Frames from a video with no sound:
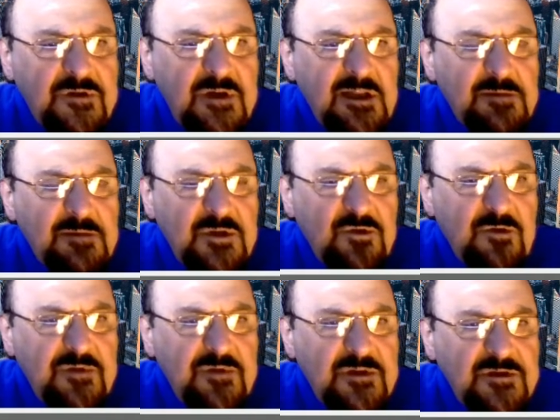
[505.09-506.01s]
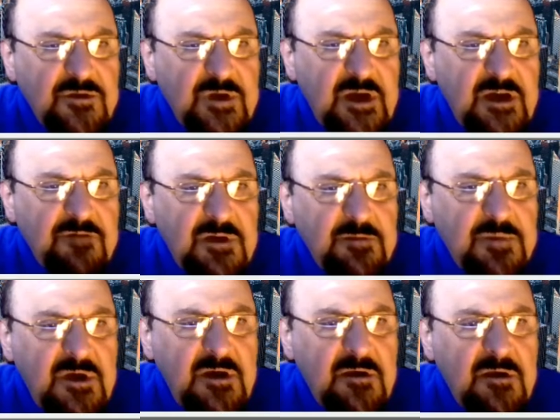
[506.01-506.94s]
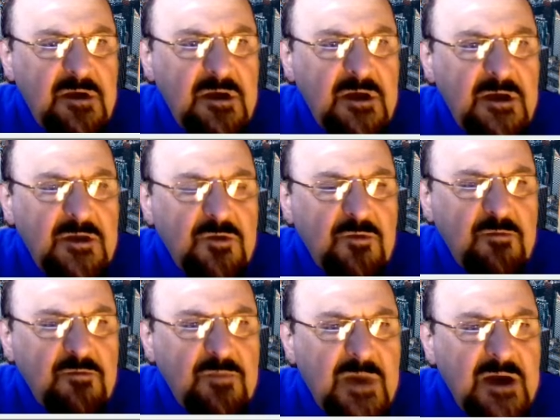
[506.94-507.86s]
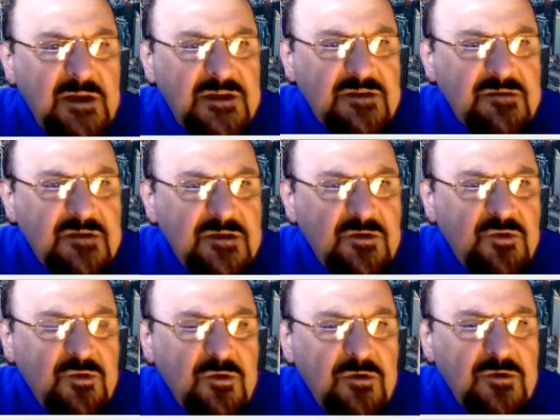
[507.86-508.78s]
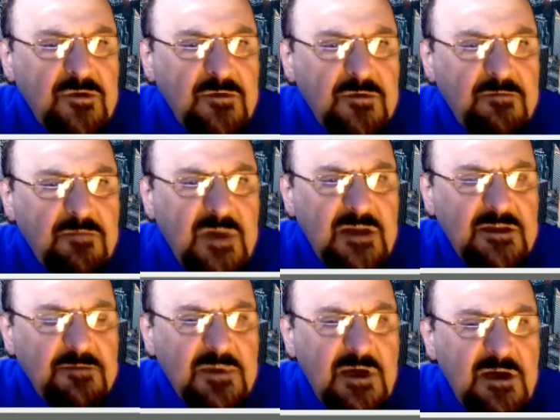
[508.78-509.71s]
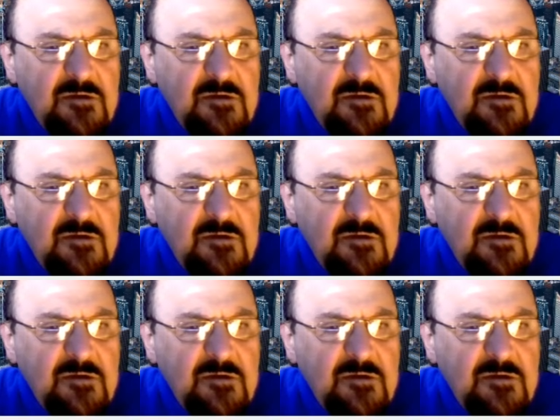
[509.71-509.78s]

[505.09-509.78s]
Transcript: element of this array will be -2 multiplied